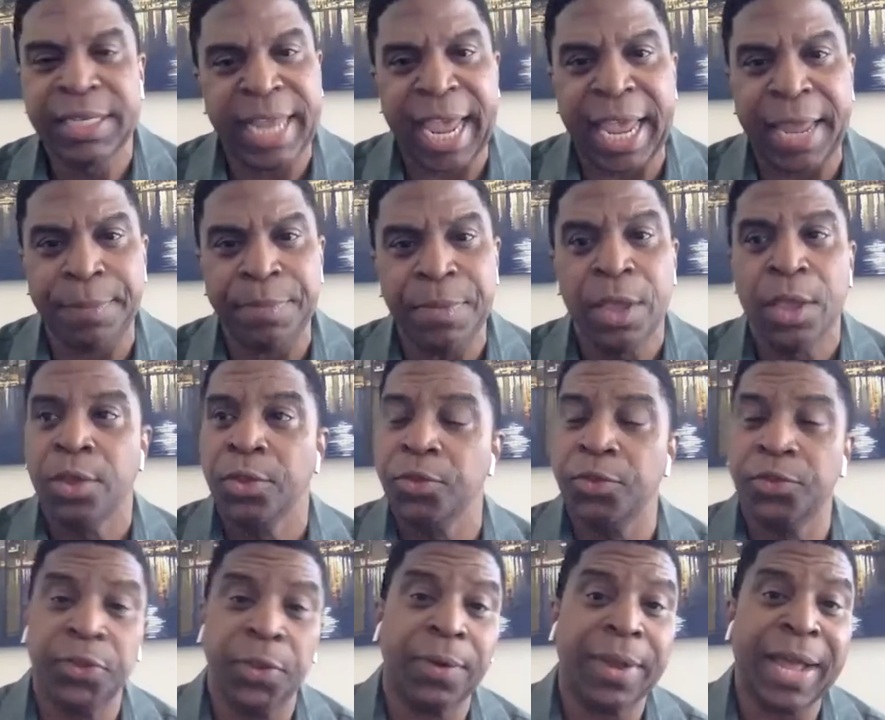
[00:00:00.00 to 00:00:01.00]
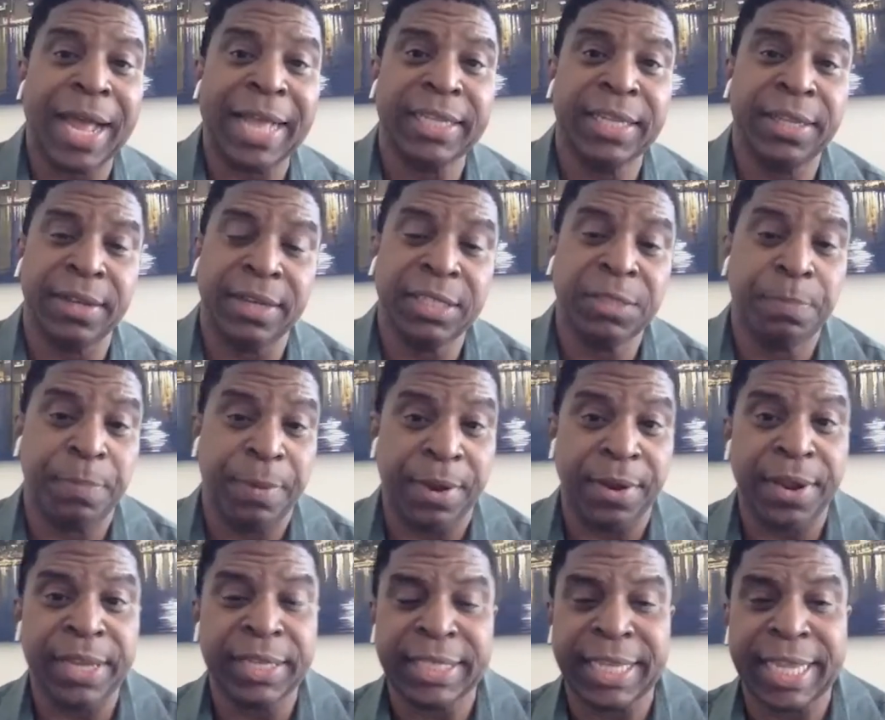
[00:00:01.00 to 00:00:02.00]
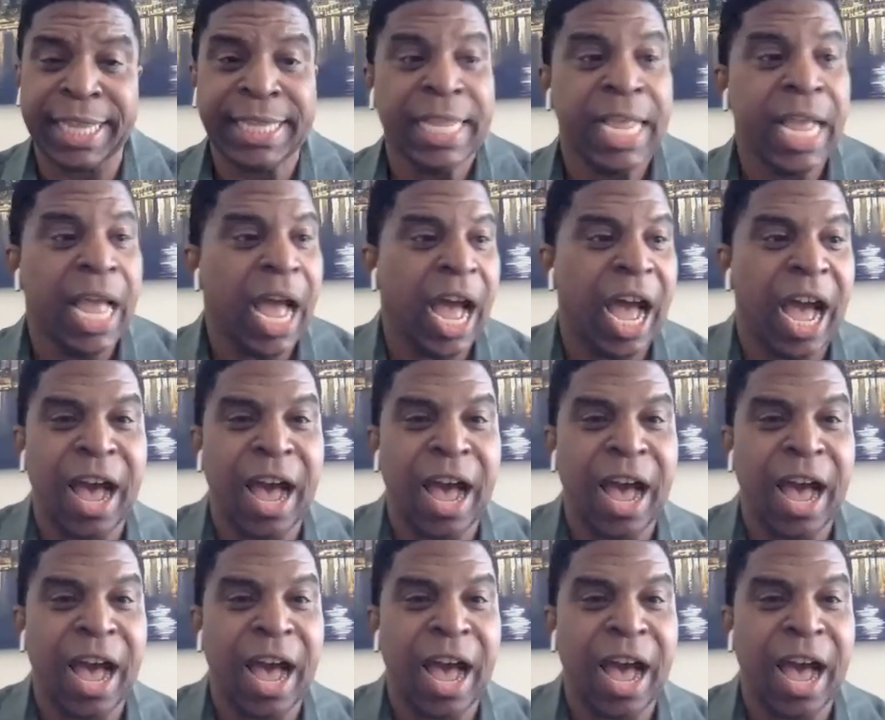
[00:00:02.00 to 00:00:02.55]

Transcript: taped, you still got to experience it.